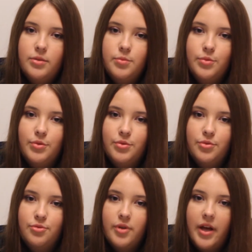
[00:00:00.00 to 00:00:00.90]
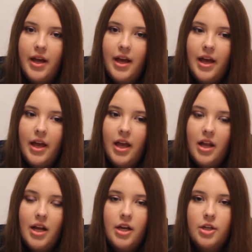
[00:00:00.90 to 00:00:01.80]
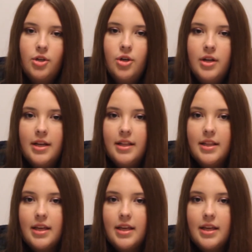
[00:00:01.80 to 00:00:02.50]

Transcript: to move, and I couldn't.